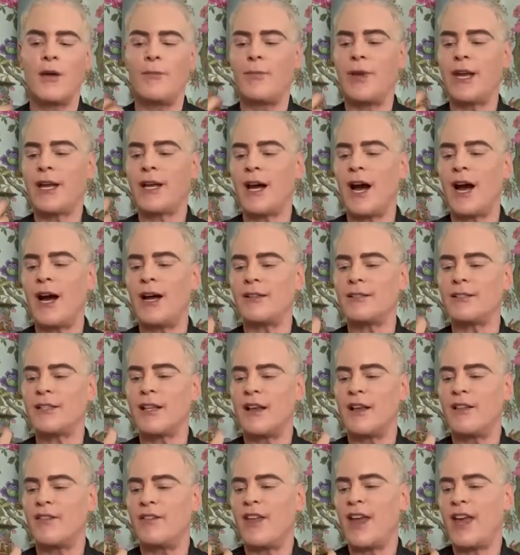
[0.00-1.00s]
because
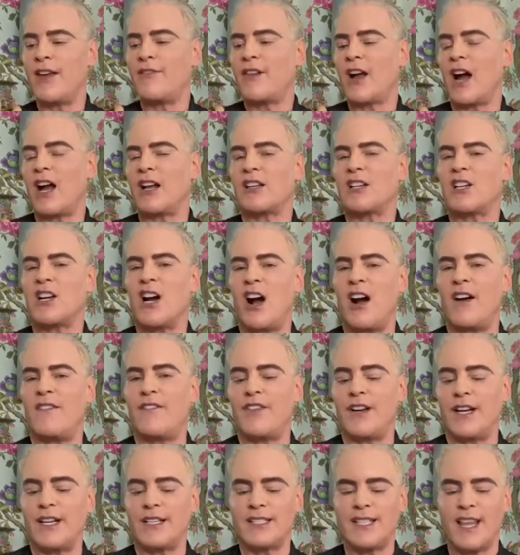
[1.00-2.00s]
they've got
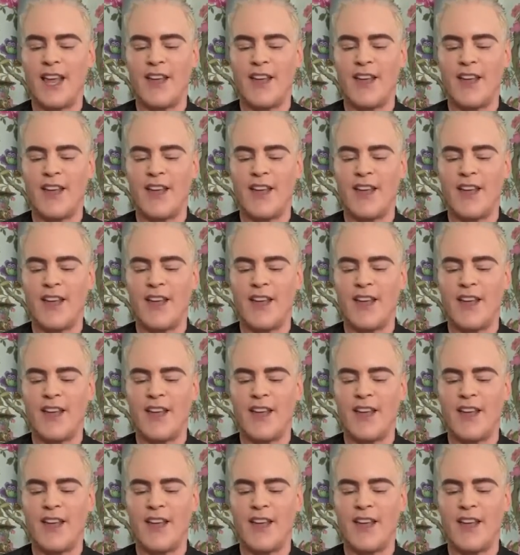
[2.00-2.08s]
confidence.